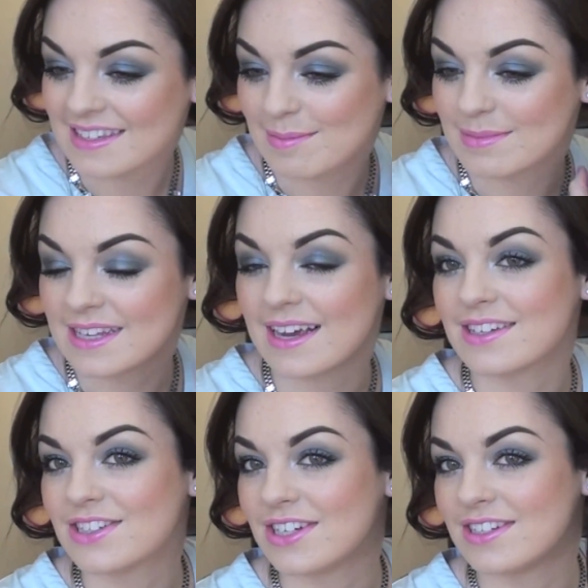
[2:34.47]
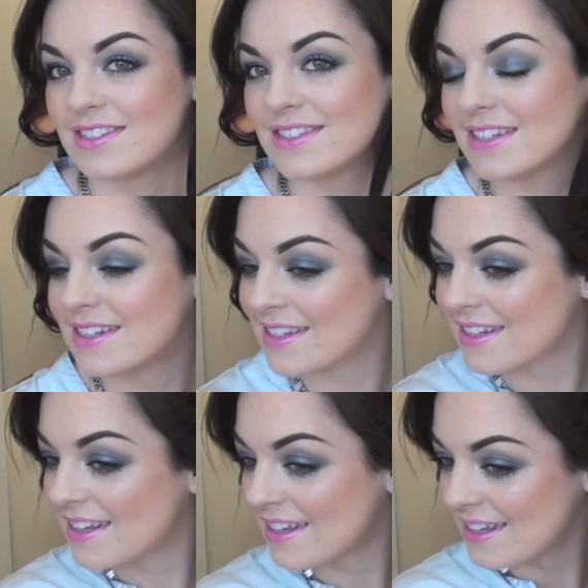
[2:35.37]
same sections
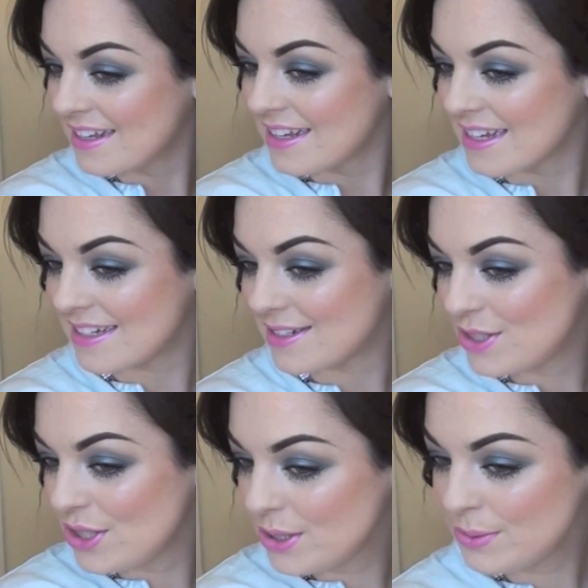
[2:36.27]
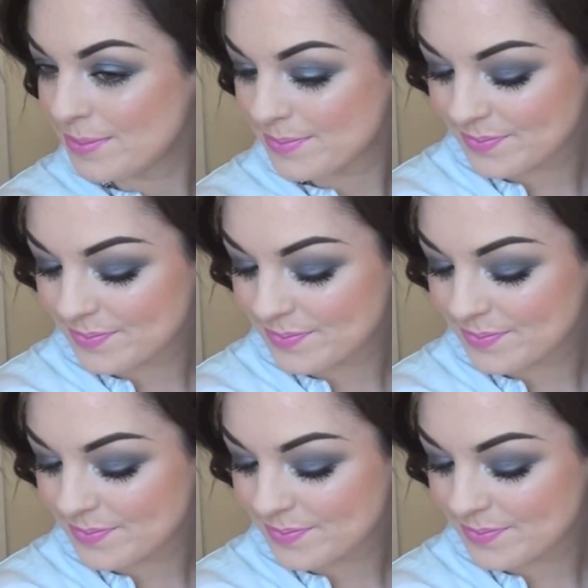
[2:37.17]
in 2.